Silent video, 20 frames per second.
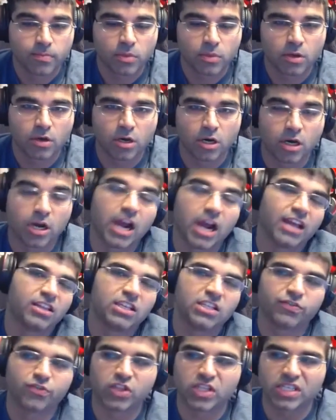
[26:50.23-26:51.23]
at
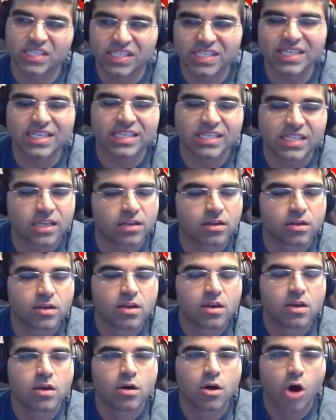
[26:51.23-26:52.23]
least for the season,
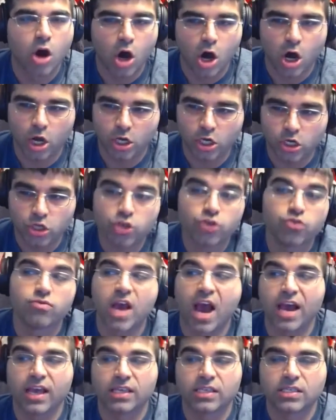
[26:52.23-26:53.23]
on you
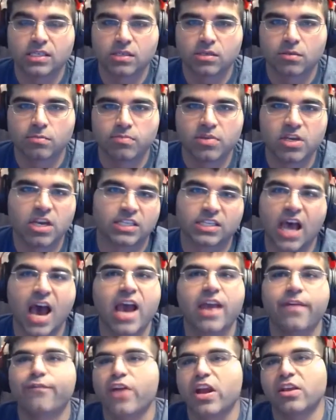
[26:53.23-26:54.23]
guys, because
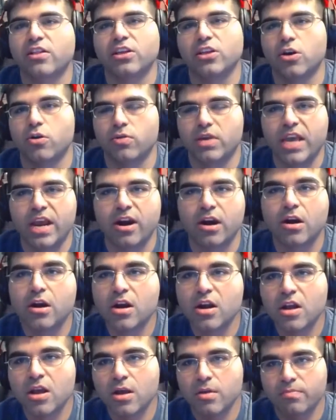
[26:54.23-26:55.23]
I frankly don't care,
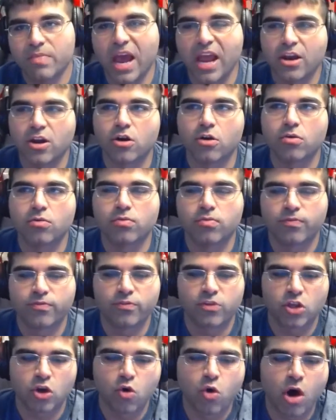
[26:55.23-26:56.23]
but I know
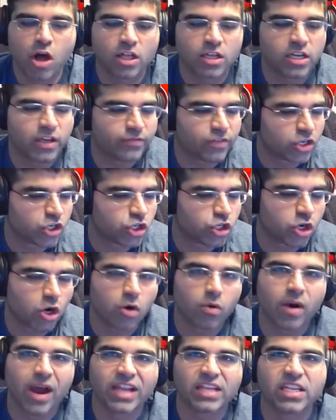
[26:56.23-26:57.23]
for the quality of the
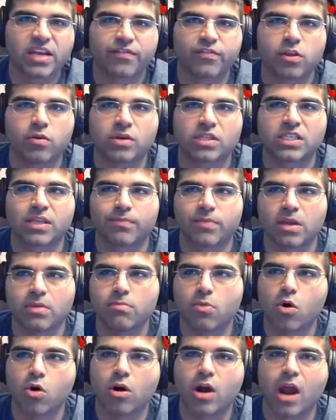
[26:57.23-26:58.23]
show I definitely want something
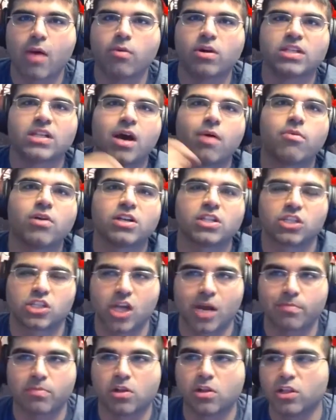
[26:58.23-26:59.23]
more. I want to
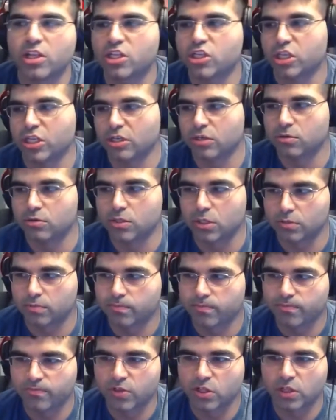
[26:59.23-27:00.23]
stop glitching,
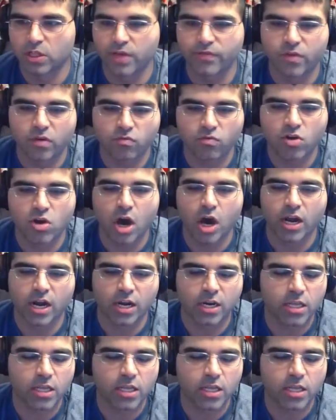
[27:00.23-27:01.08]
for the love of God.